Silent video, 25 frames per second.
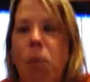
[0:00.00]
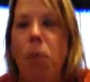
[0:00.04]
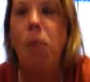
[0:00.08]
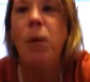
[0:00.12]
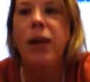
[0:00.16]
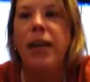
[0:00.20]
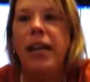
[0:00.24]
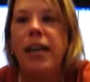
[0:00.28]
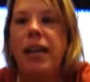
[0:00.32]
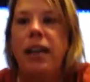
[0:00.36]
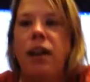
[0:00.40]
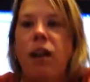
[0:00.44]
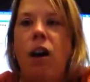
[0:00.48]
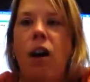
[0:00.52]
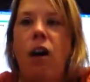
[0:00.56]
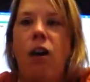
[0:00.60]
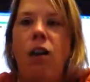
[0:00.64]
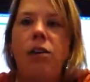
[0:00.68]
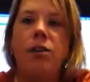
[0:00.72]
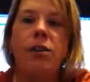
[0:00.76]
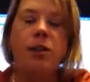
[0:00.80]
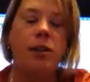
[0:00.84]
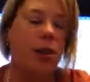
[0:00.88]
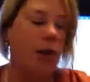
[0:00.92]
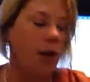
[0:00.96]
We can
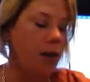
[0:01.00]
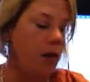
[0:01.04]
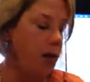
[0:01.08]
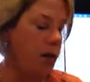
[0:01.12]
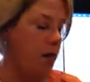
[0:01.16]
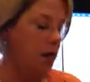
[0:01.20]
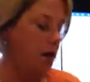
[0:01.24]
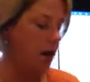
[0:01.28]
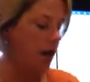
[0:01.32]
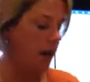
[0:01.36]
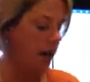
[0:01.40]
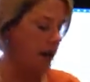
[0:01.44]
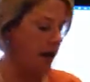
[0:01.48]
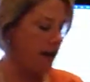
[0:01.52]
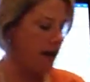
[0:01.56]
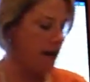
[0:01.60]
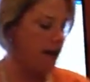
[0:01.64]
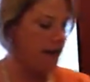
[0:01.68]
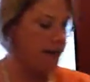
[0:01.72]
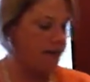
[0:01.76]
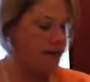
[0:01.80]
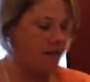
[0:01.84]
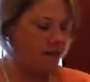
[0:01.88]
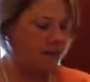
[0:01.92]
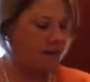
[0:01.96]
also
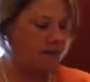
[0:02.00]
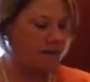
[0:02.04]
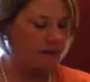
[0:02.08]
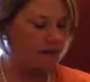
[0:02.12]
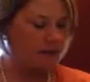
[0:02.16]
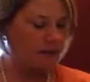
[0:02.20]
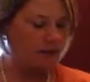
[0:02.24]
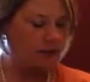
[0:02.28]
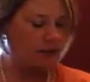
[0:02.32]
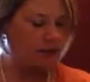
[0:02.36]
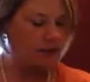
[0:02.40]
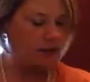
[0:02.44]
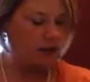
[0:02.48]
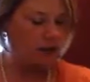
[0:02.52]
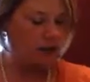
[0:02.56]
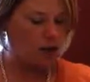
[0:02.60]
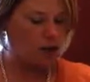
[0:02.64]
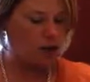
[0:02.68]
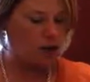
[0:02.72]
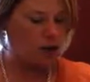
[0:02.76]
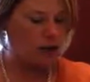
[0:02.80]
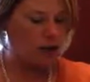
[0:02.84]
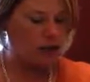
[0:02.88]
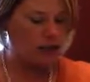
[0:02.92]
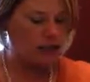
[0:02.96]

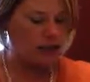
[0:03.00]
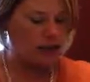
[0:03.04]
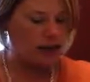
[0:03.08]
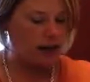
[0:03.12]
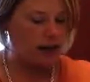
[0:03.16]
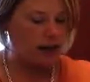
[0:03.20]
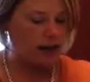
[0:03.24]
use